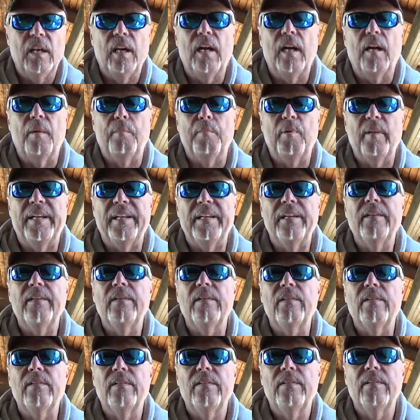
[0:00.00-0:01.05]
on planet
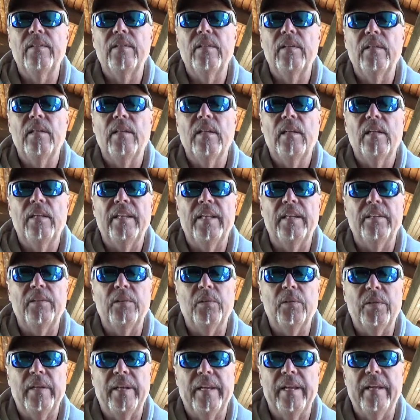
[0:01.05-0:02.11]
Earth that
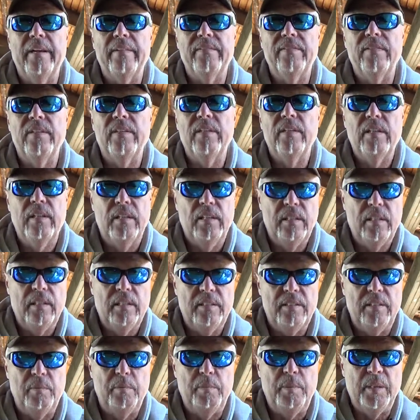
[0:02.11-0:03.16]
don't have
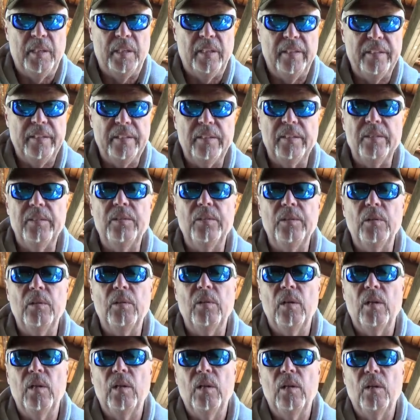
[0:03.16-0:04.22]
the ability to do
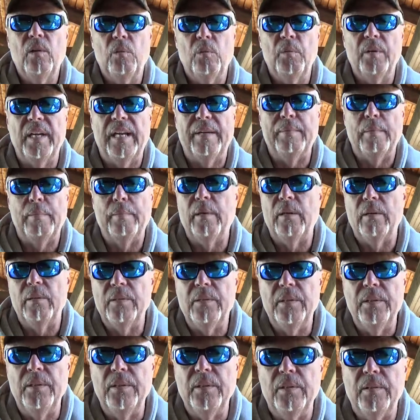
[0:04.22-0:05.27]
what I'm about
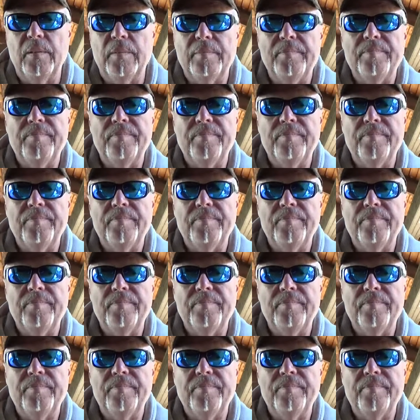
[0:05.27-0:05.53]
to do.